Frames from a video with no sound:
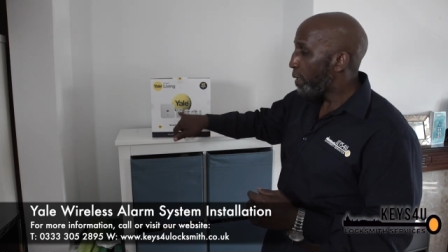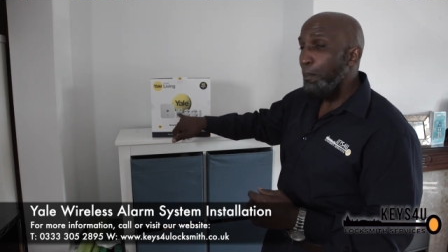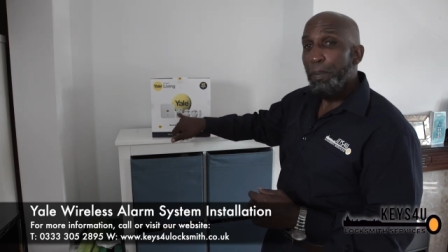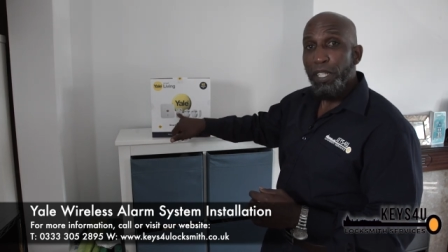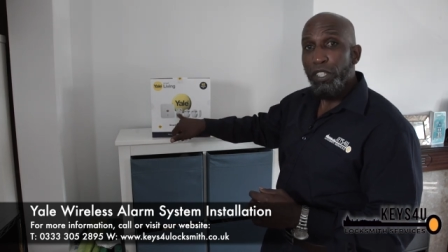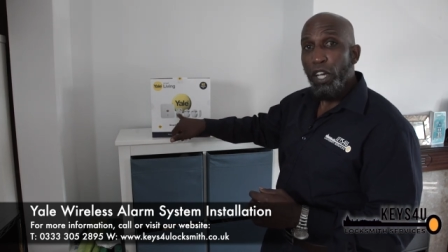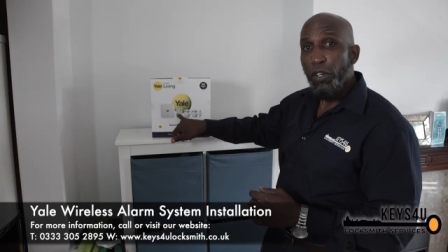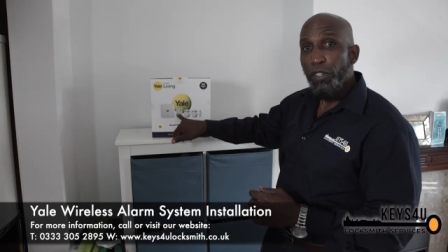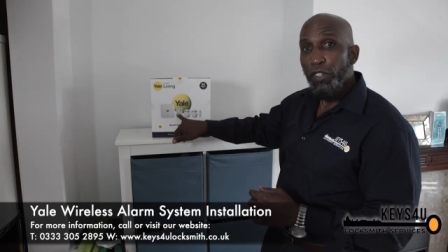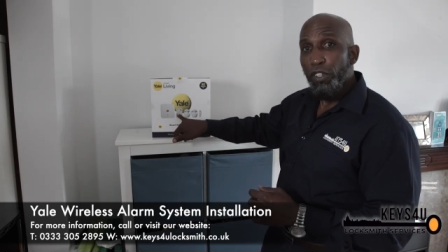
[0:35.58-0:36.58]
pin
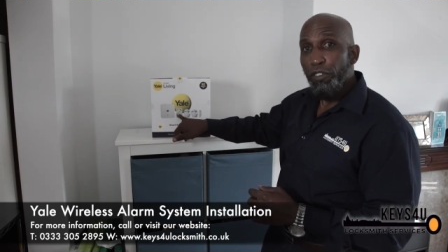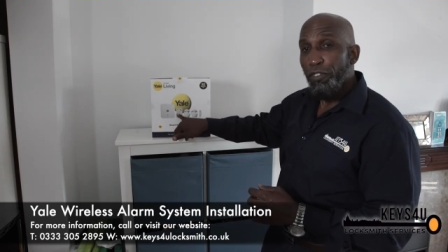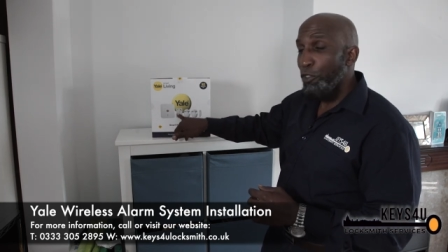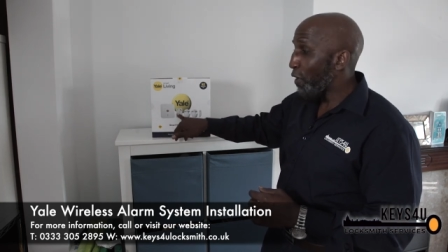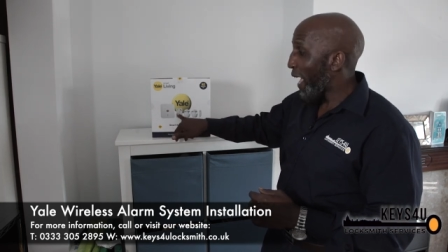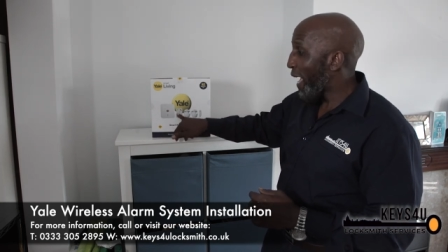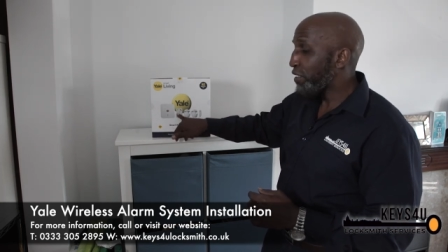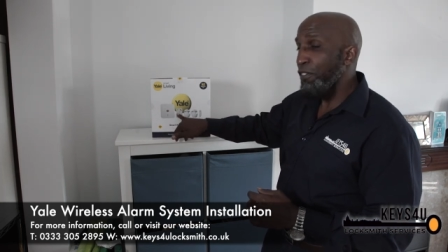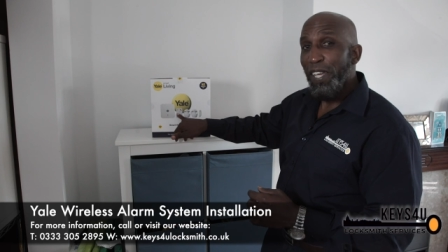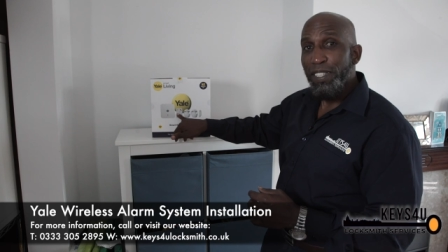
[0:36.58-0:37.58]
code, for
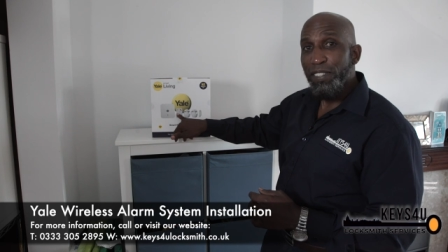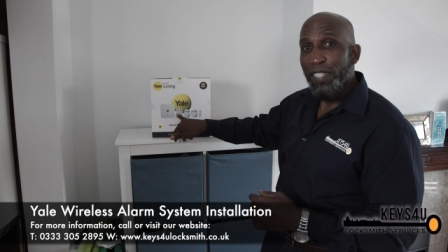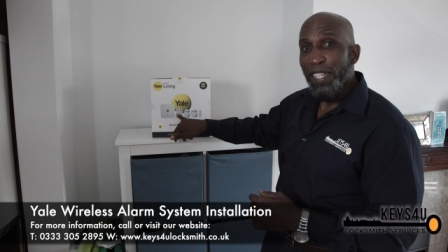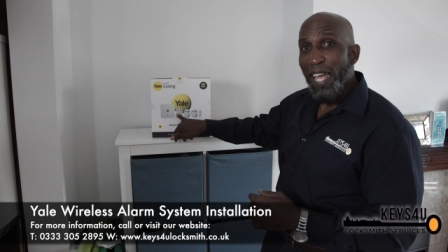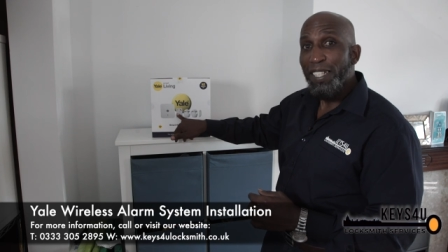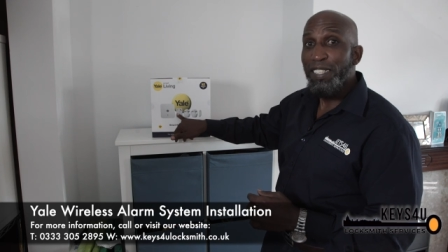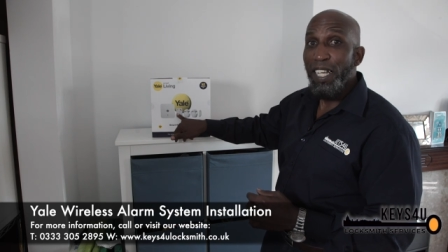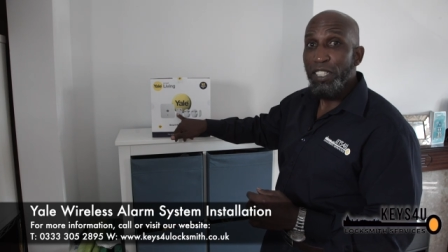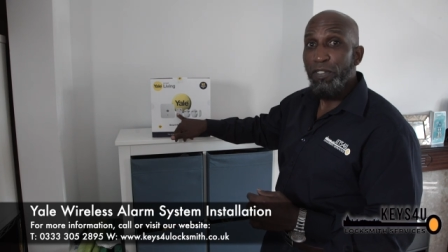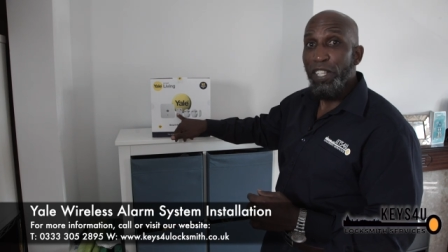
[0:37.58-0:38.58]
activating and
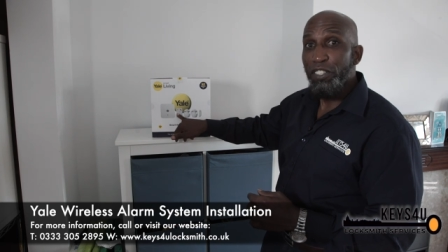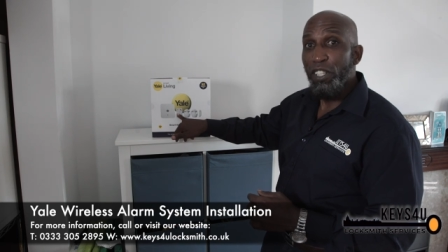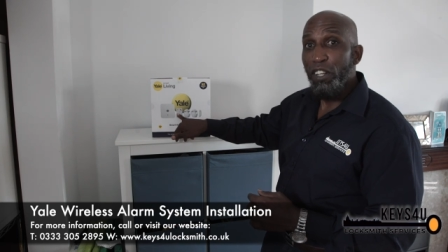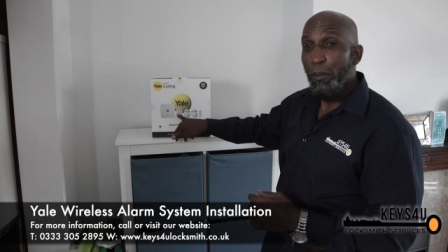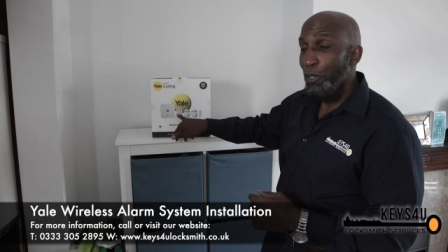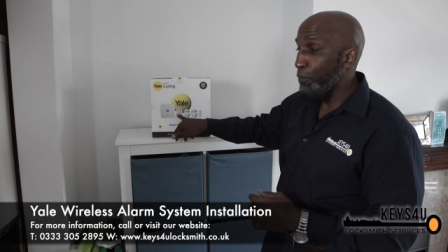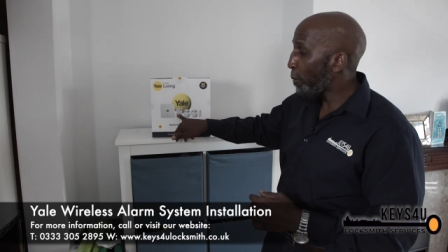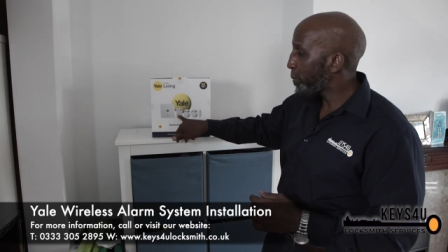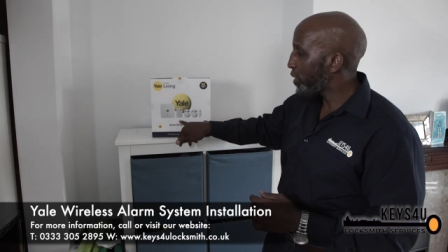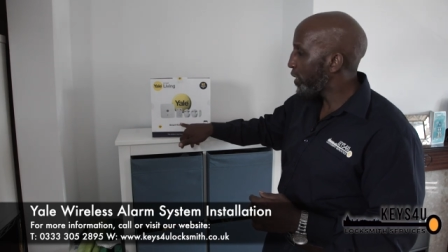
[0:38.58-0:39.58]
deactivating your alarm in a
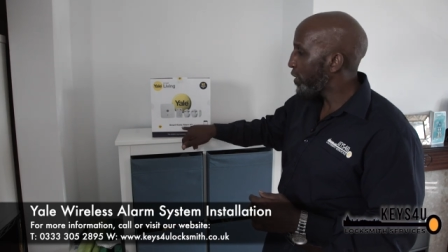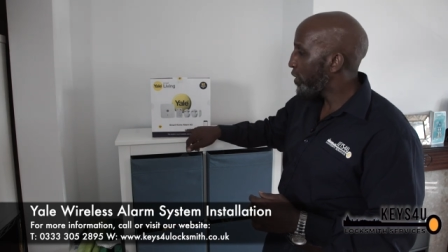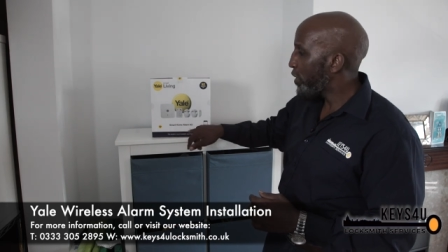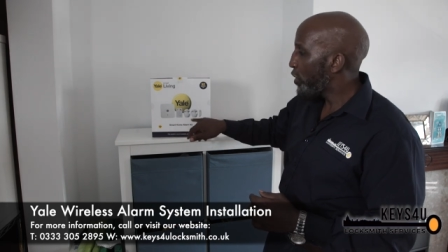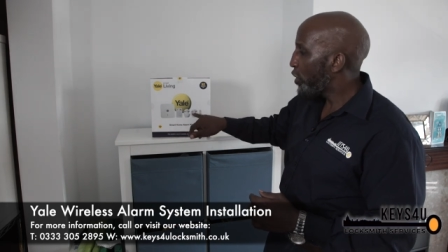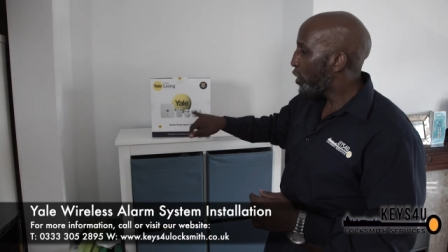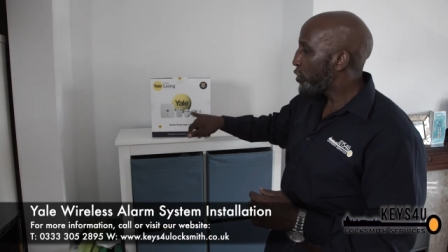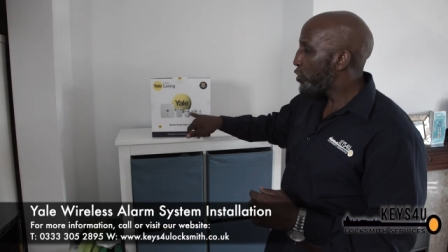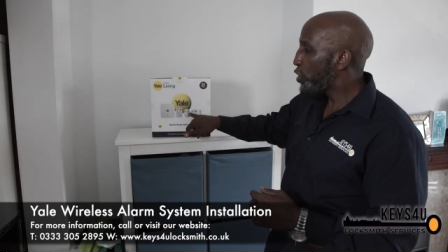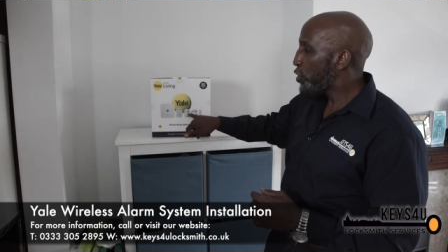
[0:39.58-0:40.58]
property,
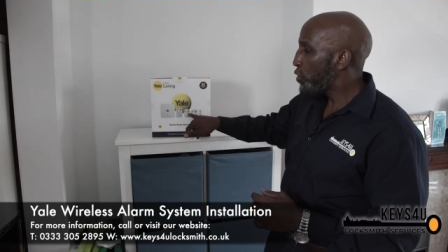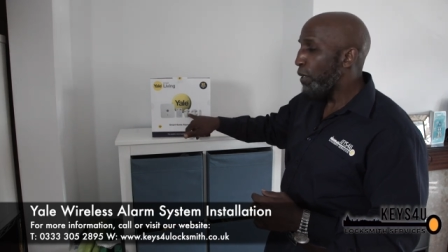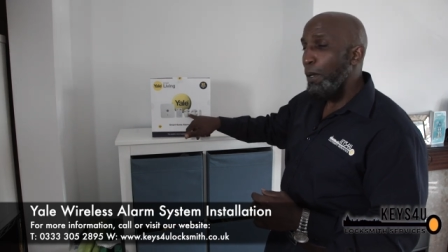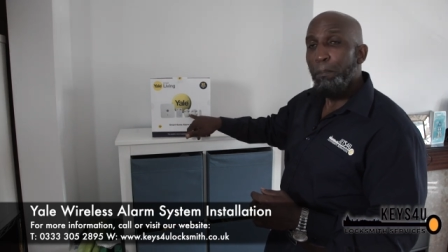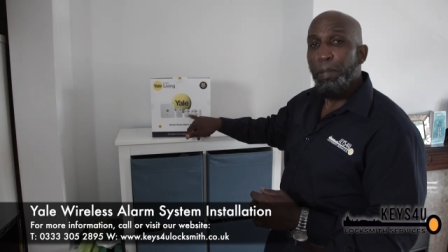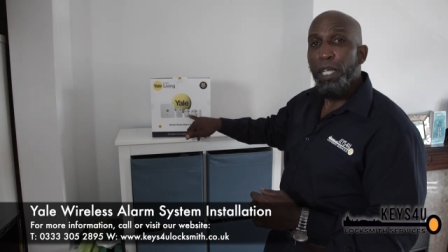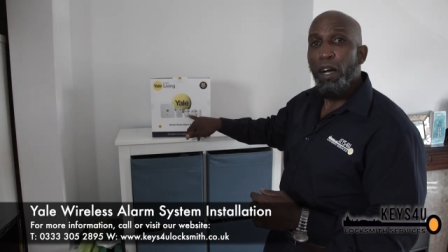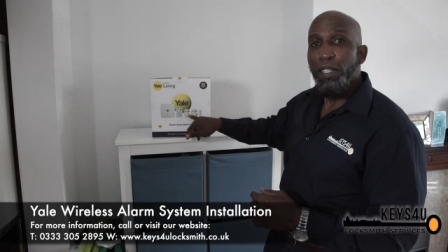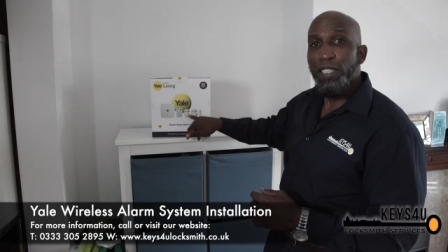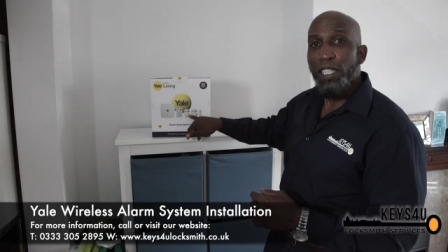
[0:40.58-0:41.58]
two
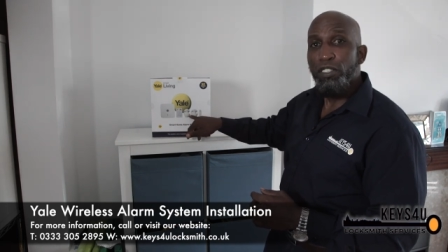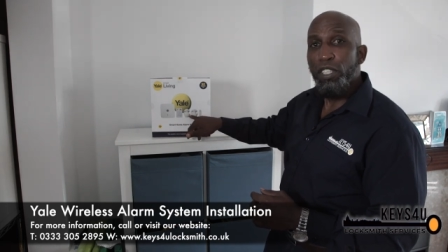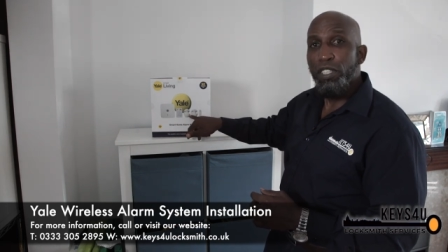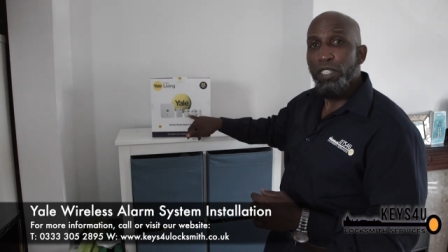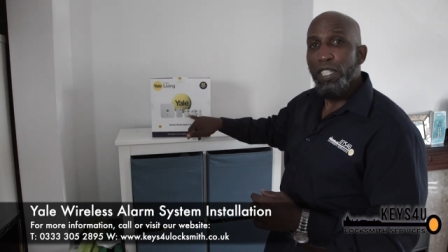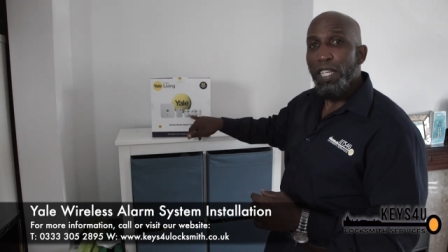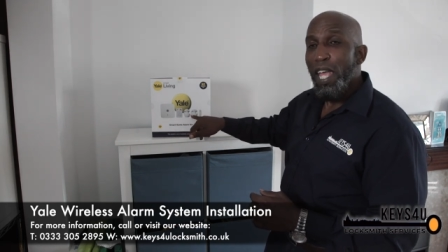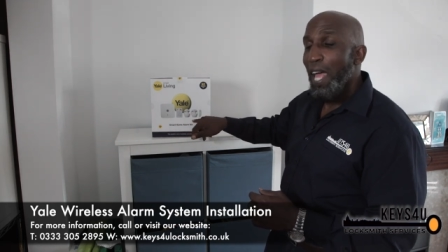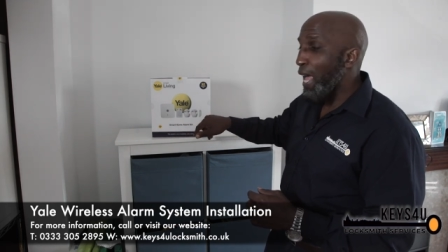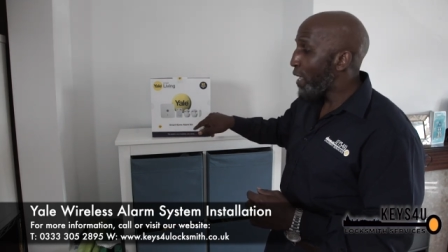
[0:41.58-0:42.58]
PR sensors,
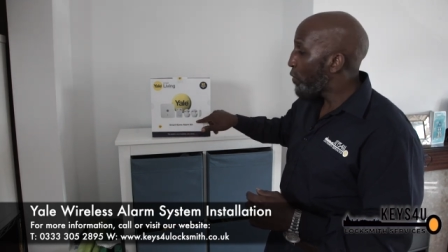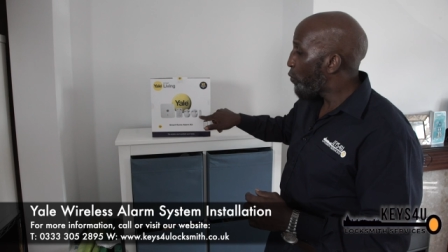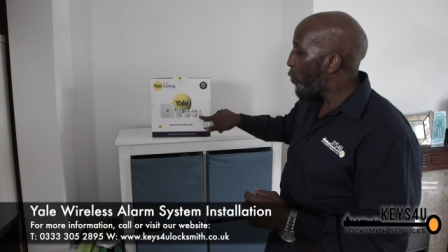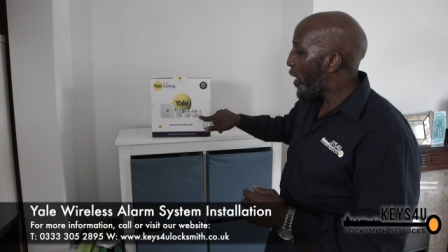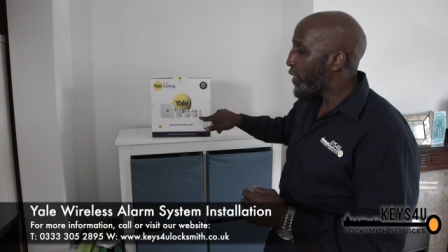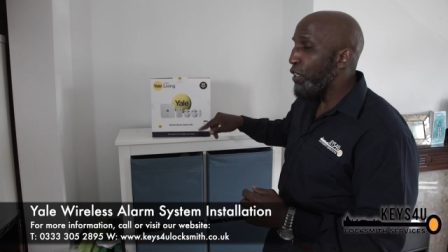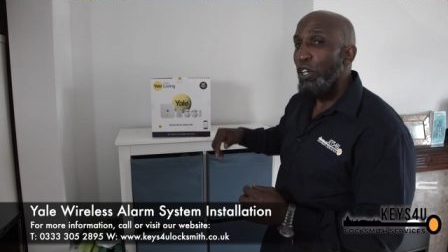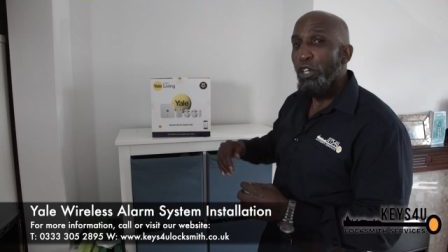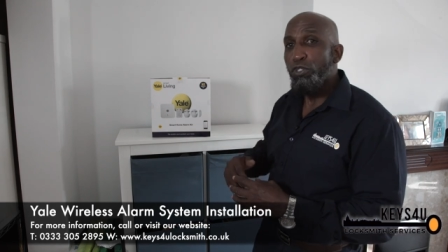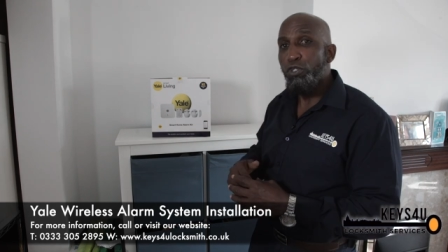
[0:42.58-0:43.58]
and one
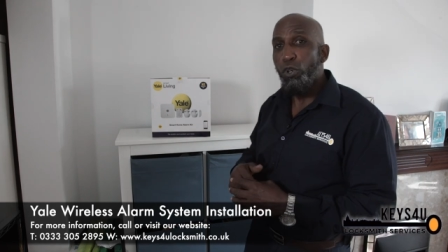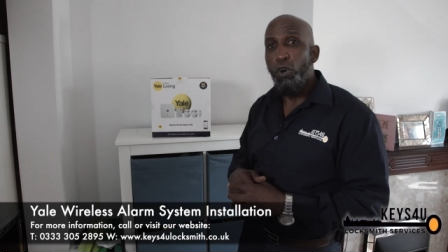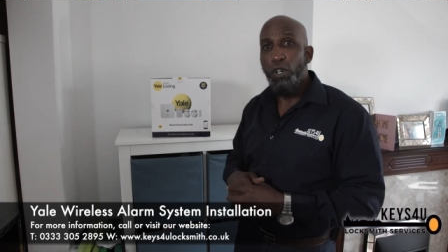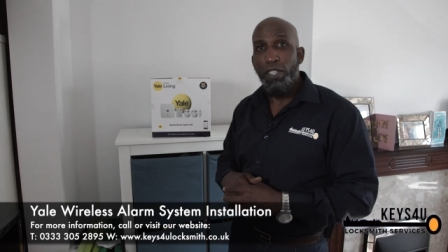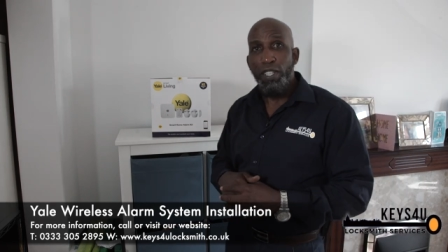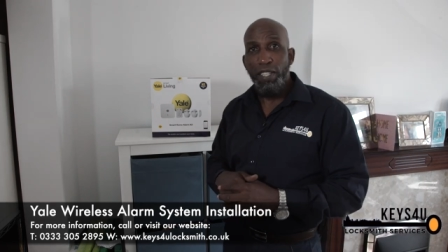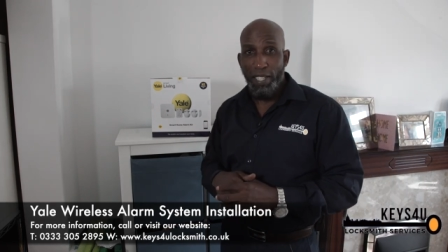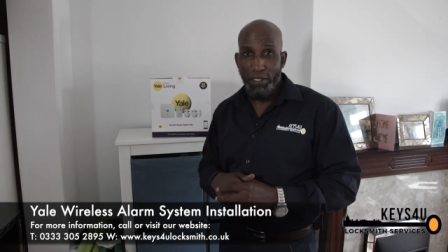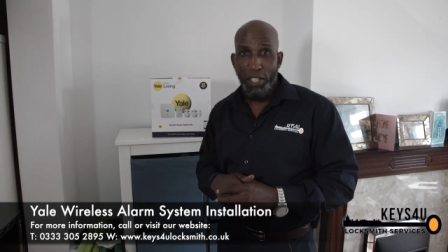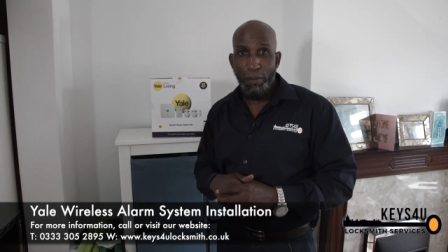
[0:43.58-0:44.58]
door
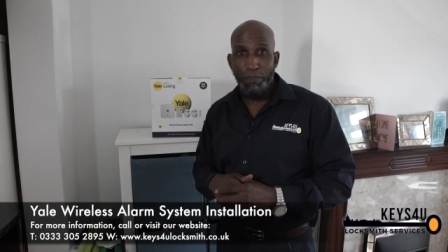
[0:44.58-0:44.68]
connector.